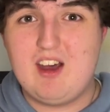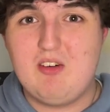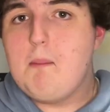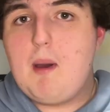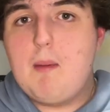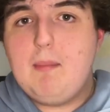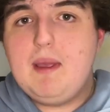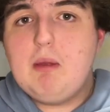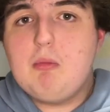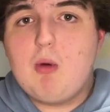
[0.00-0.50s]
But
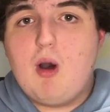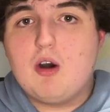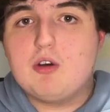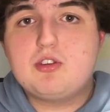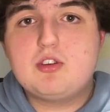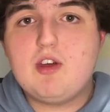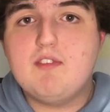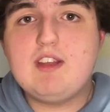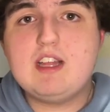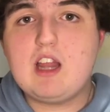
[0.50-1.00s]
meanwhile,
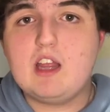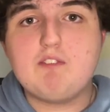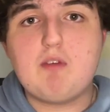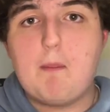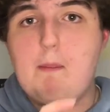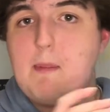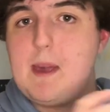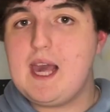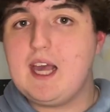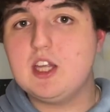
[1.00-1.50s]
something like the
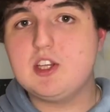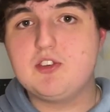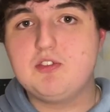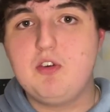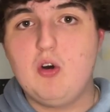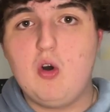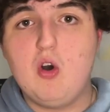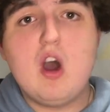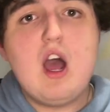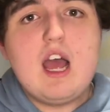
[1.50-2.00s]

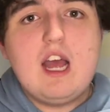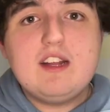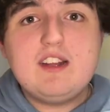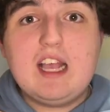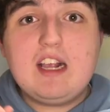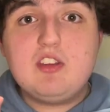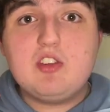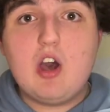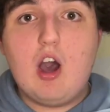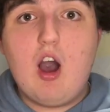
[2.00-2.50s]
PS4
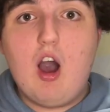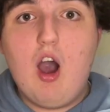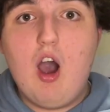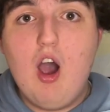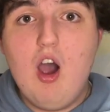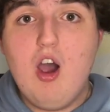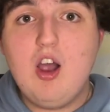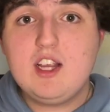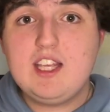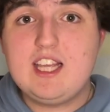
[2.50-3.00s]
takes a
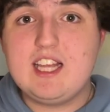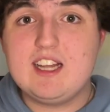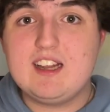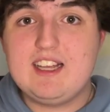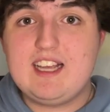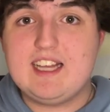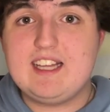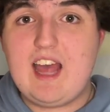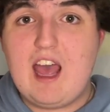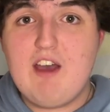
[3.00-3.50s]

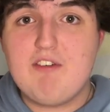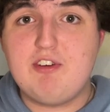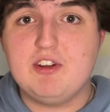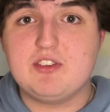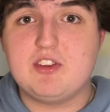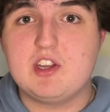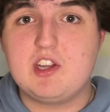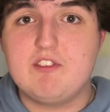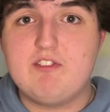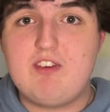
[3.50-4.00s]
Herculean effort to
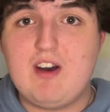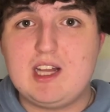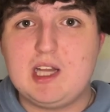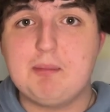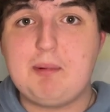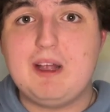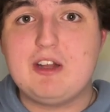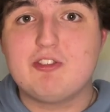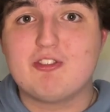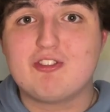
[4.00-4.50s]
develop
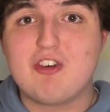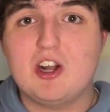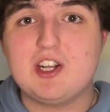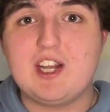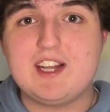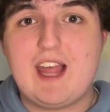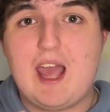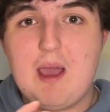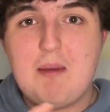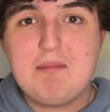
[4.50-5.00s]
and run an
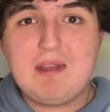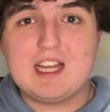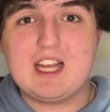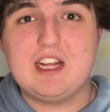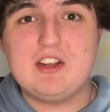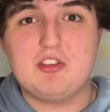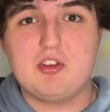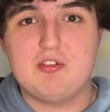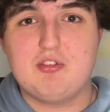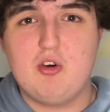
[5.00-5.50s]

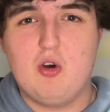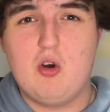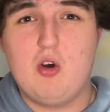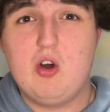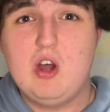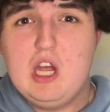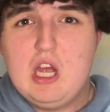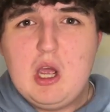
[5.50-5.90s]
emulator for,